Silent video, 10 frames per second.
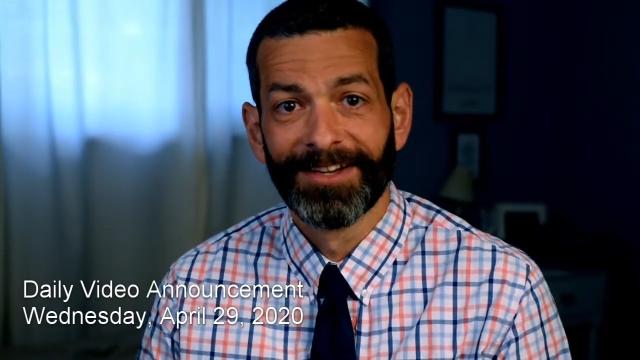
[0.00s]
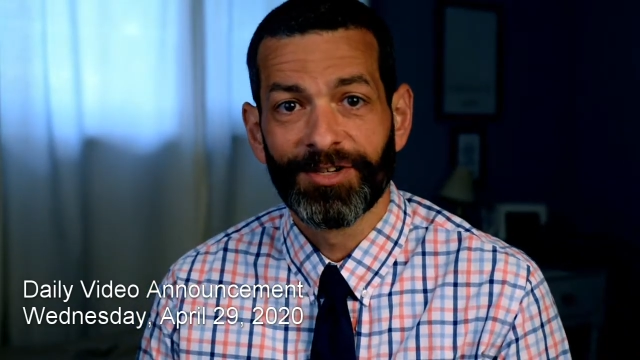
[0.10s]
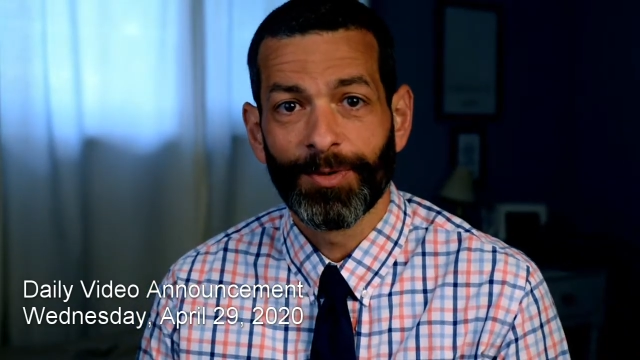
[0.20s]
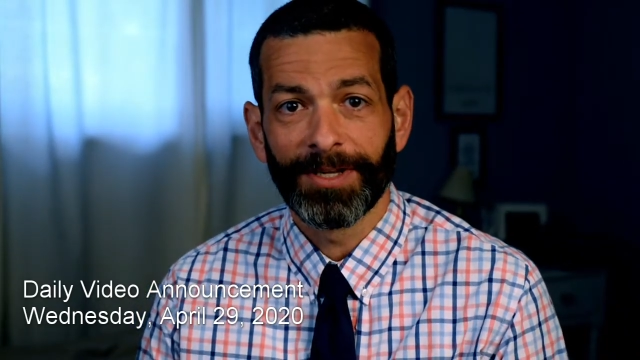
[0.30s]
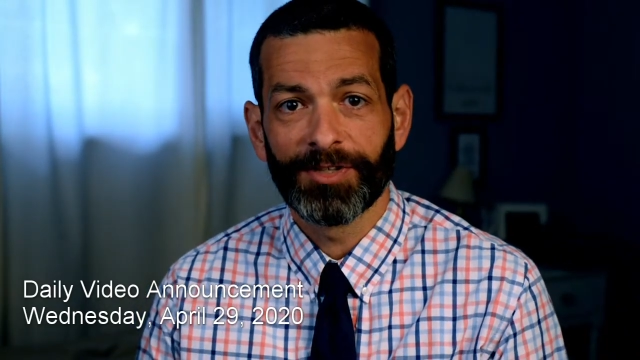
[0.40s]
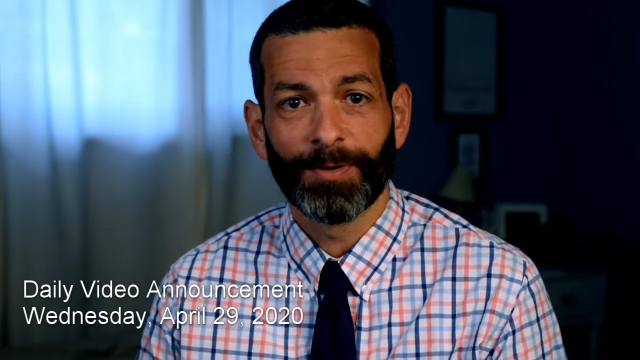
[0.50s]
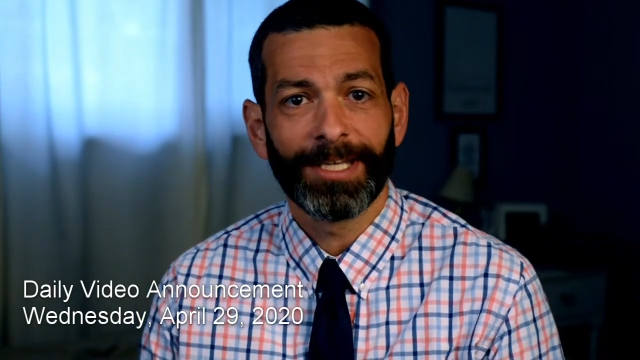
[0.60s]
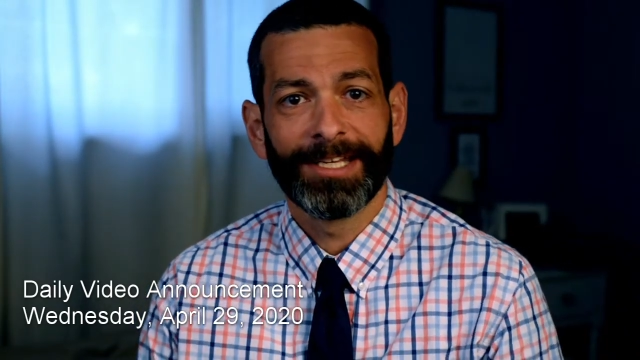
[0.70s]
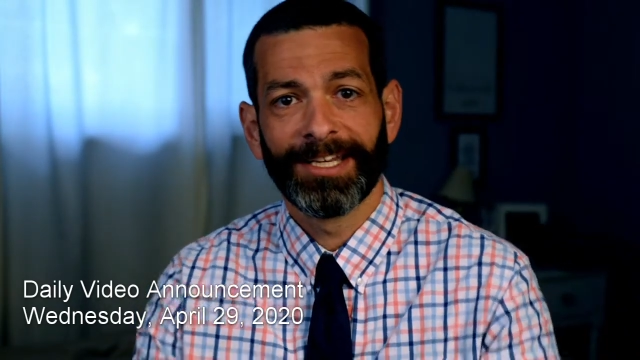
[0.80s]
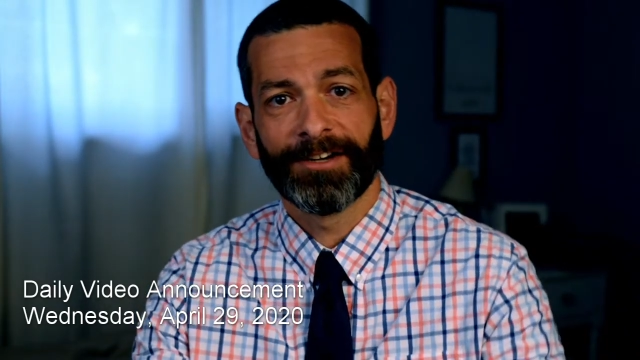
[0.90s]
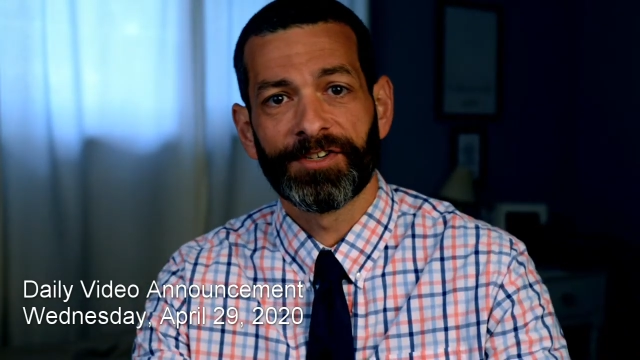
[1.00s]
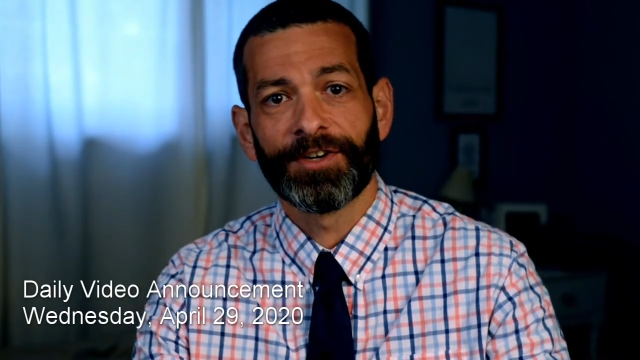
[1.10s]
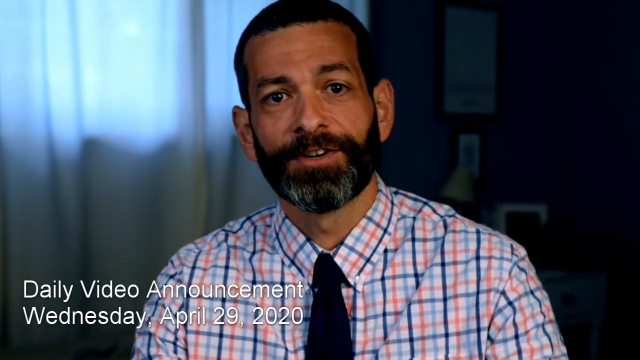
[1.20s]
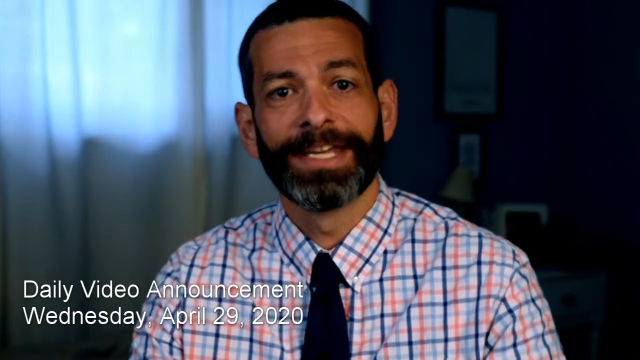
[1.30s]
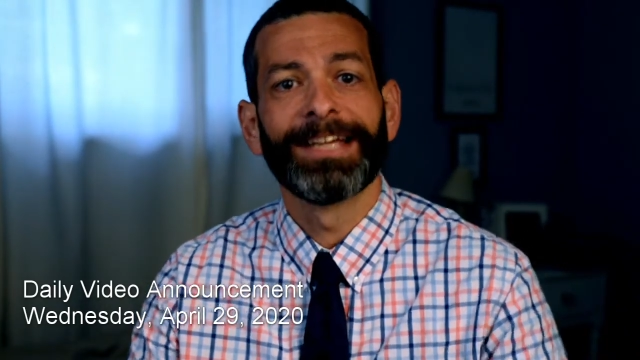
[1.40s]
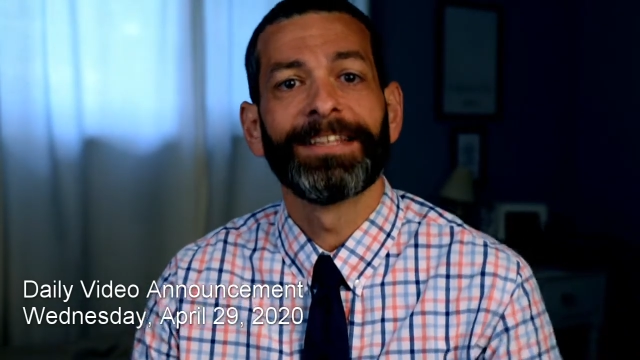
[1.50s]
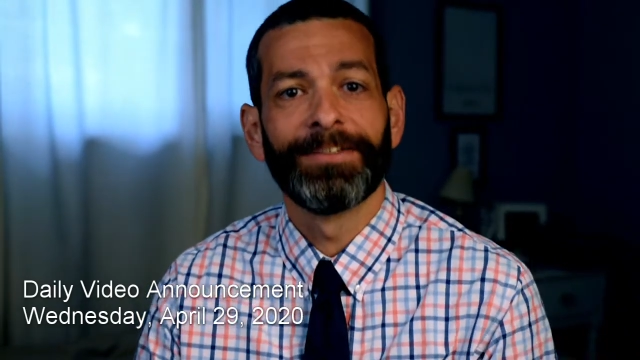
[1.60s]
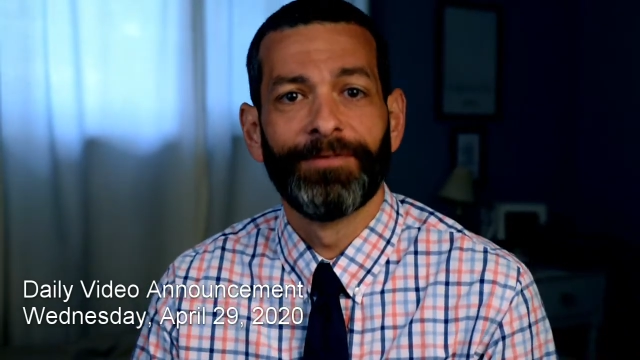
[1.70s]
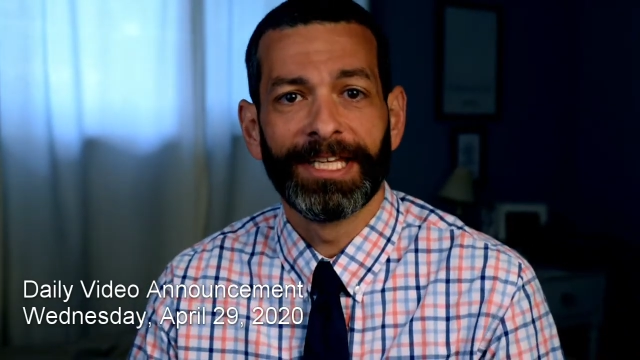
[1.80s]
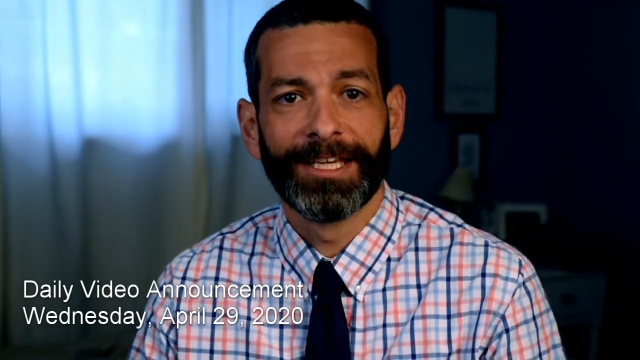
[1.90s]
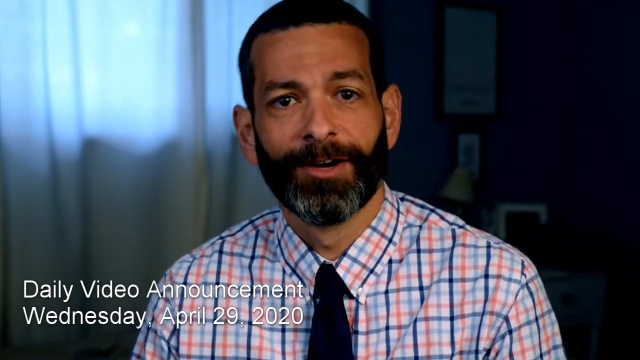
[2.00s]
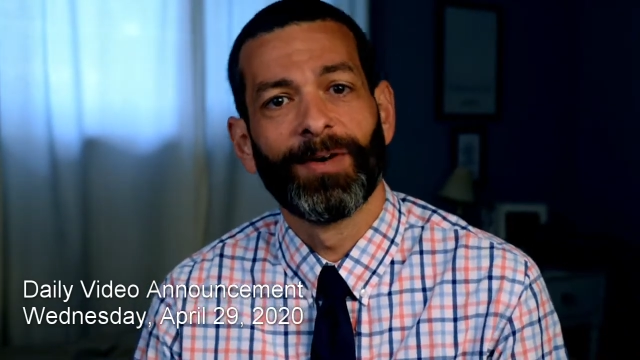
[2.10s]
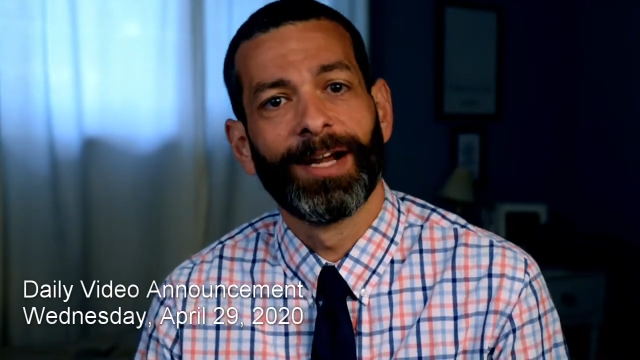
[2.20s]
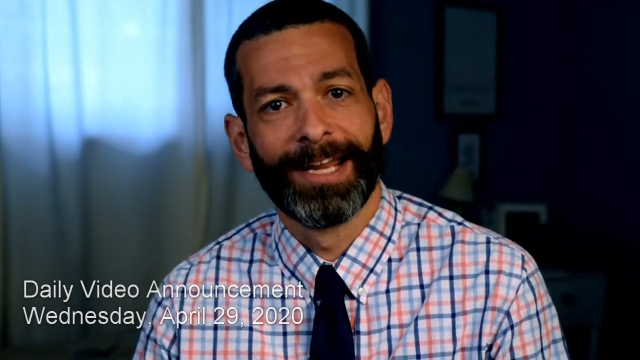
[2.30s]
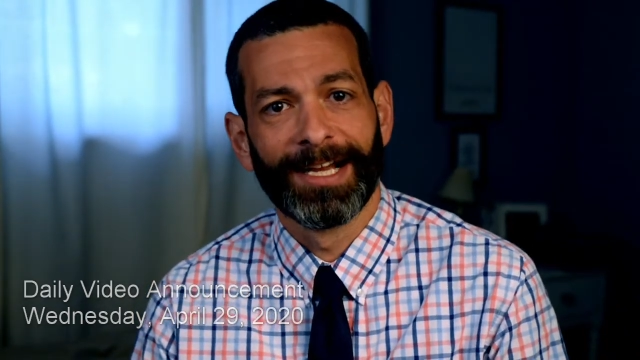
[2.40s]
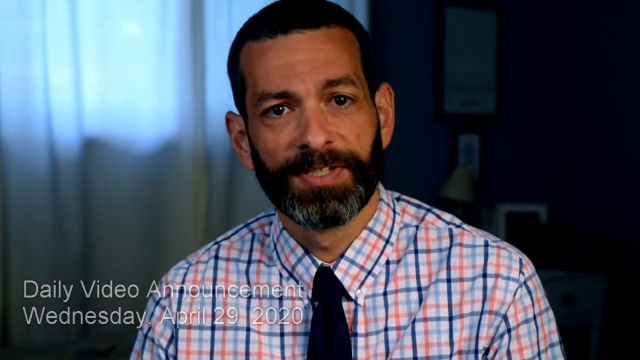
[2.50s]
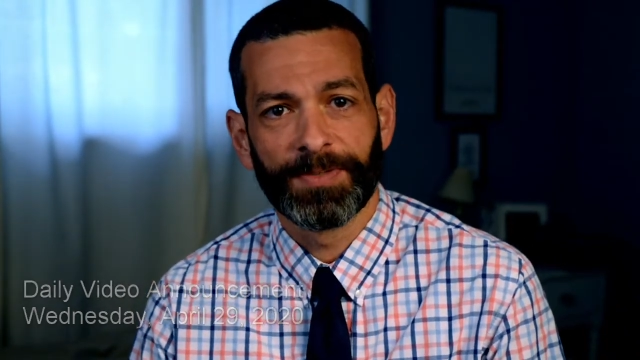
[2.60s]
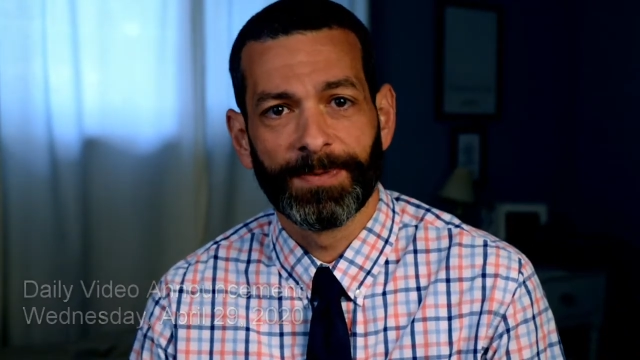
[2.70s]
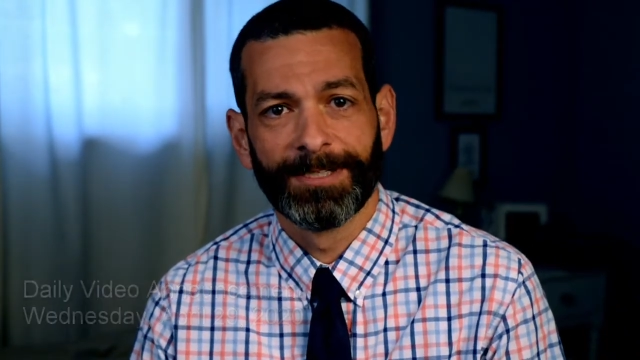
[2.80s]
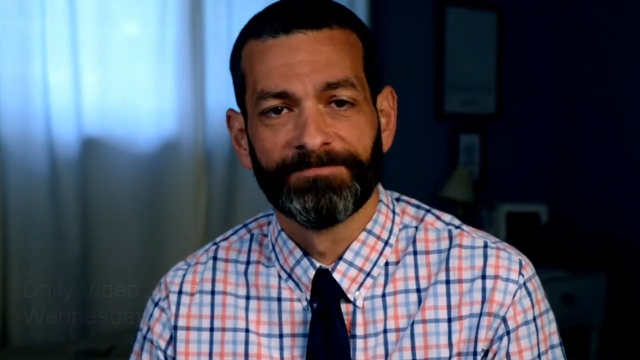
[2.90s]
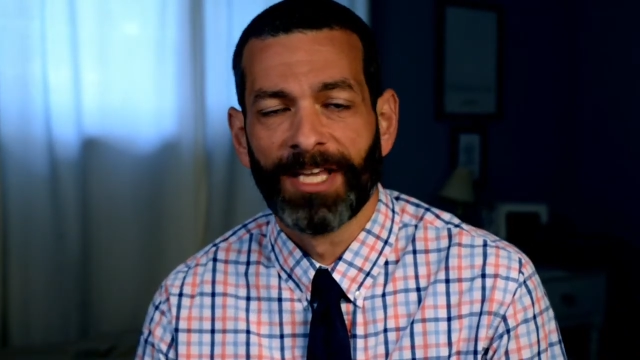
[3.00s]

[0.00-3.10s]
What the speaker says: 2020, and here's your daily video announcement.